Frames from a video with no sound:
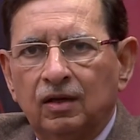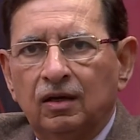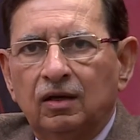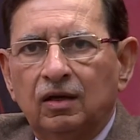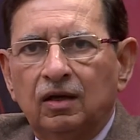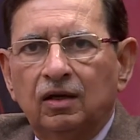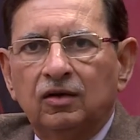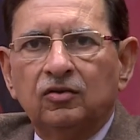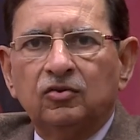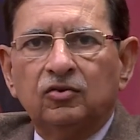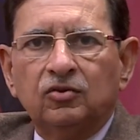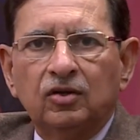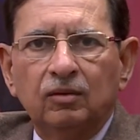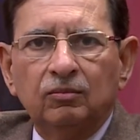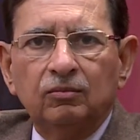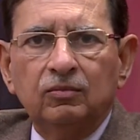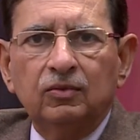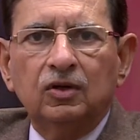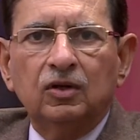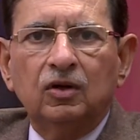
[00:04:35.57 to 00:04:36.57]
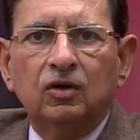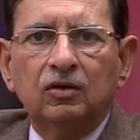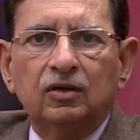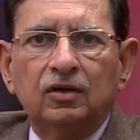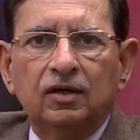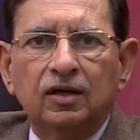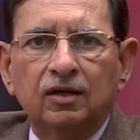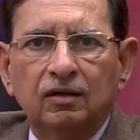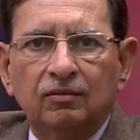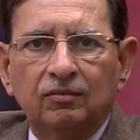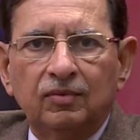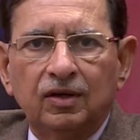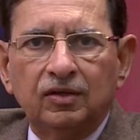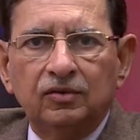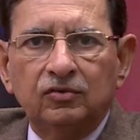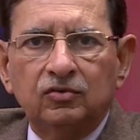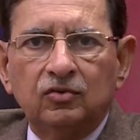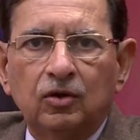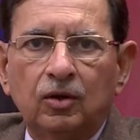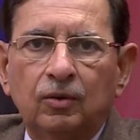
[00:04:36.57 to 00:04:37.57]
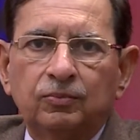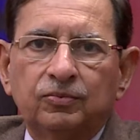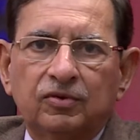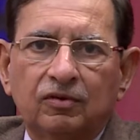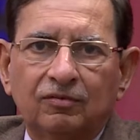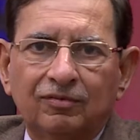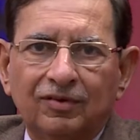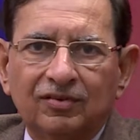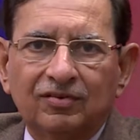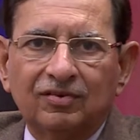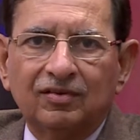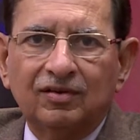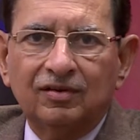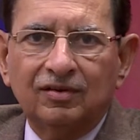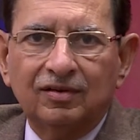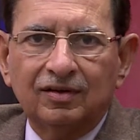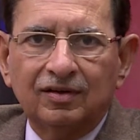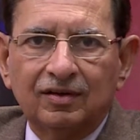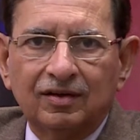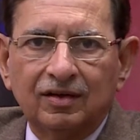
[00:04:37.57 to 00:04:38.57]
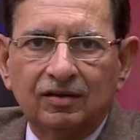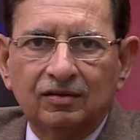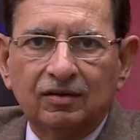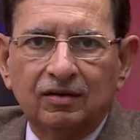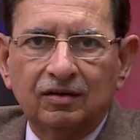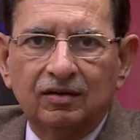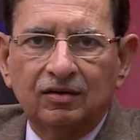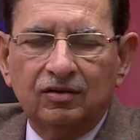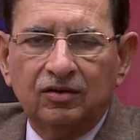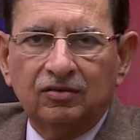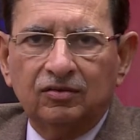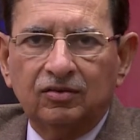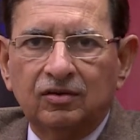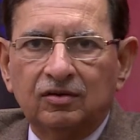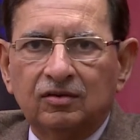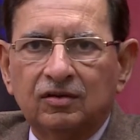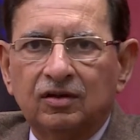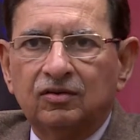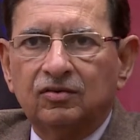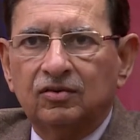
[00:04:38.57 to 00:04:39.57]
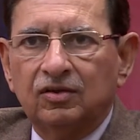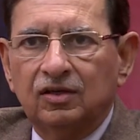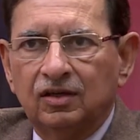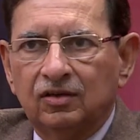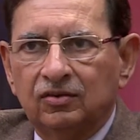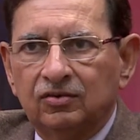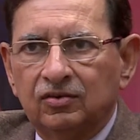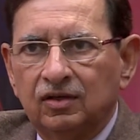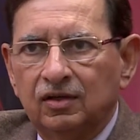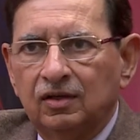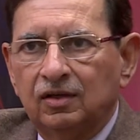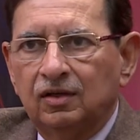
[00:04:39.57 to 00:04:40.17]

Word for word: And some non-randomized observational data in the literature that says